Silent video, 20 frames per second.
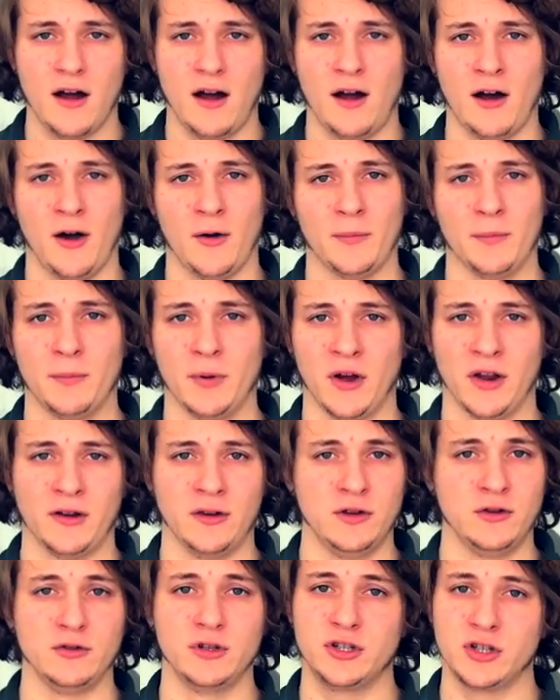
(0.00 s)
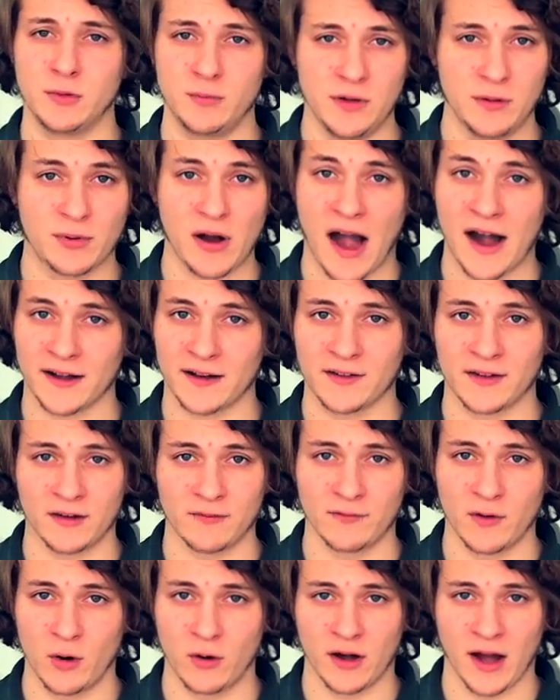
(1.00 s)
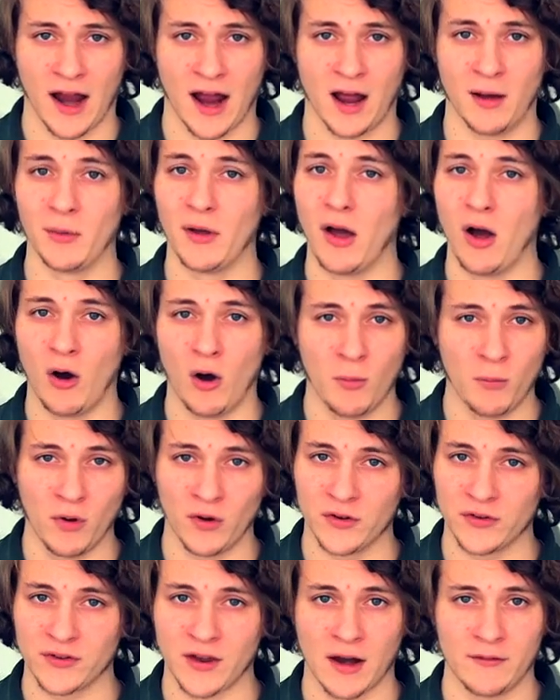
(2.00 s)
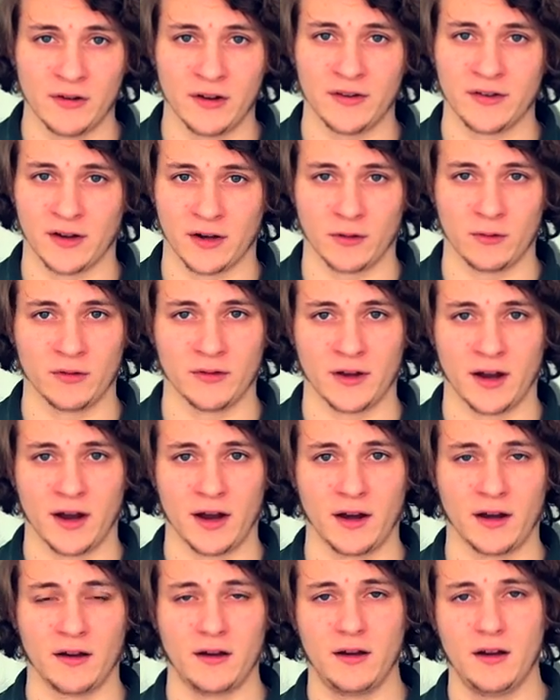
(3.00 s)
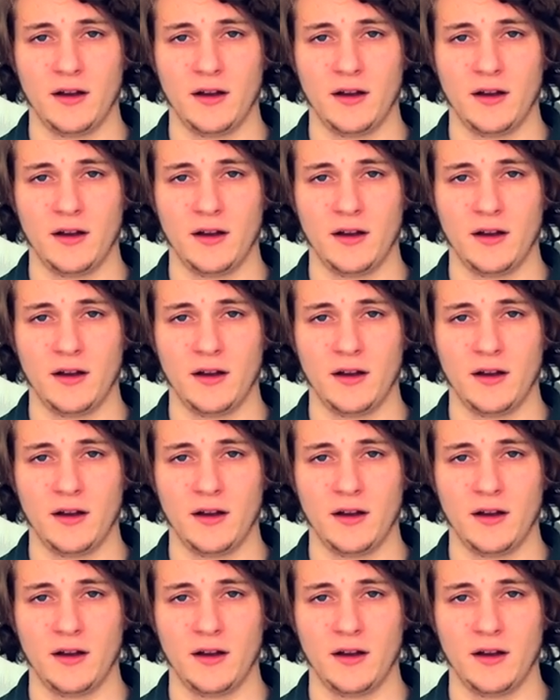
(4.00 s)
but you should be practicing vocab almost every single day.